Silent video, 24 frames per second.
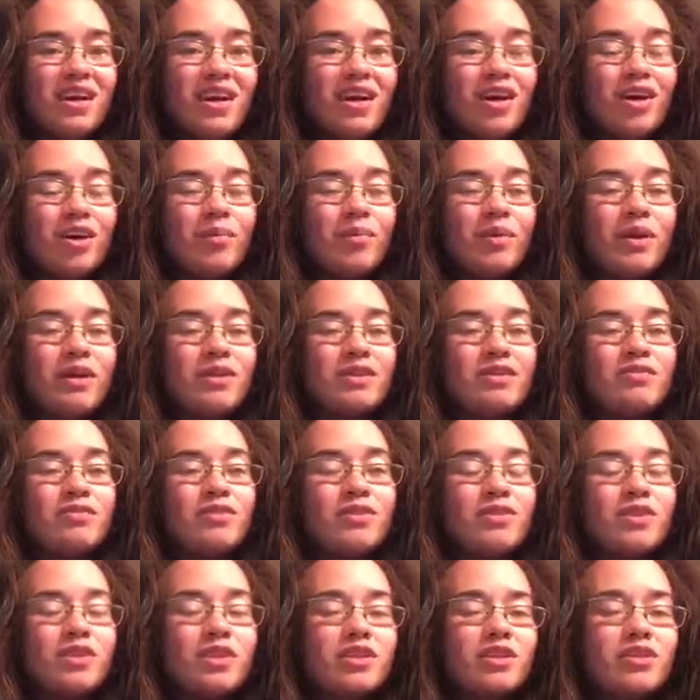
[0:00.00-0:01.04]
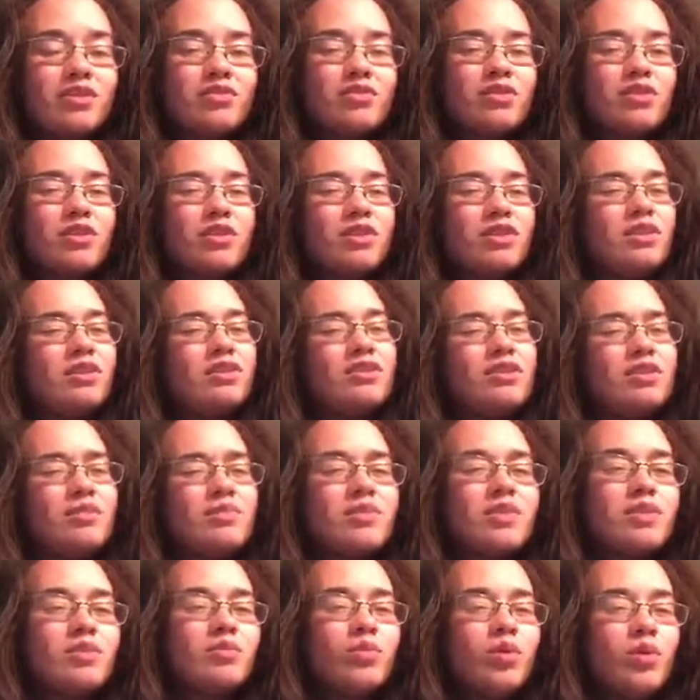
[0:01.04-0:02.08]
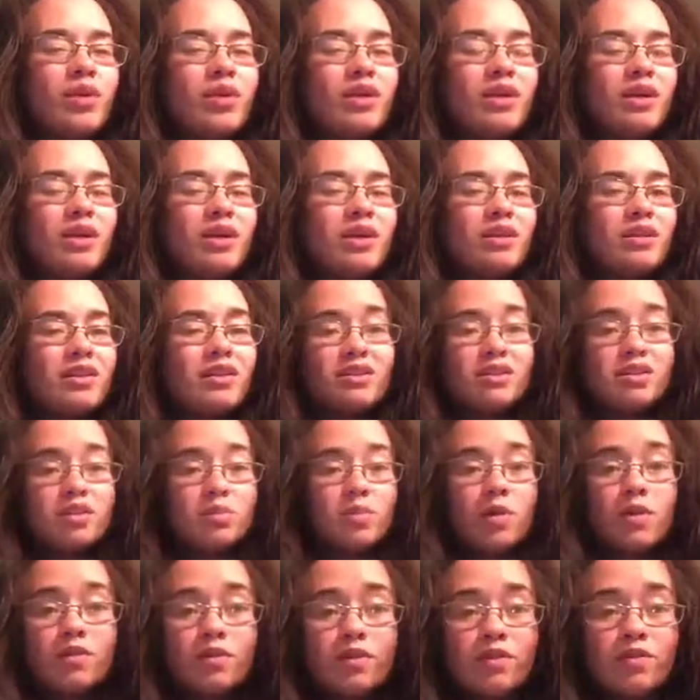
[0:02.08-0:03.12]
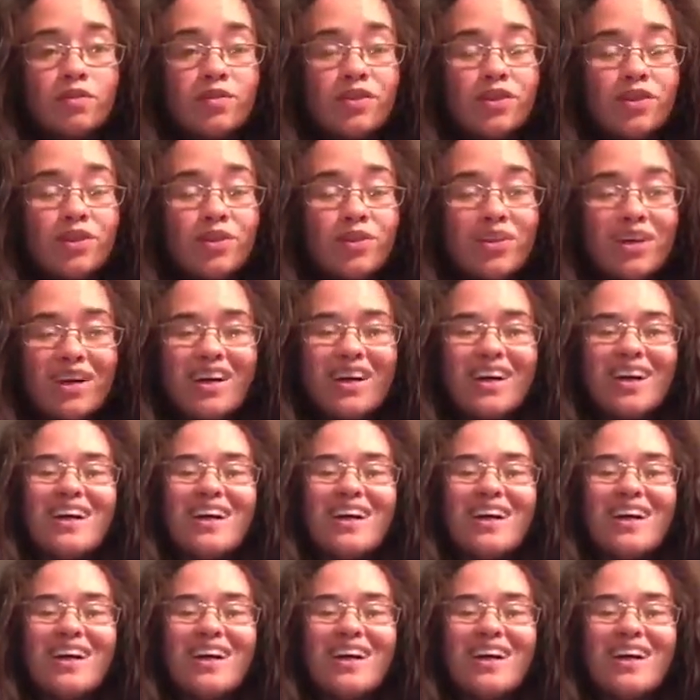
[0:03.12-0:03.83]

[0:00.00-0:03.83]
and feel like you really need something more, this is perfect for you.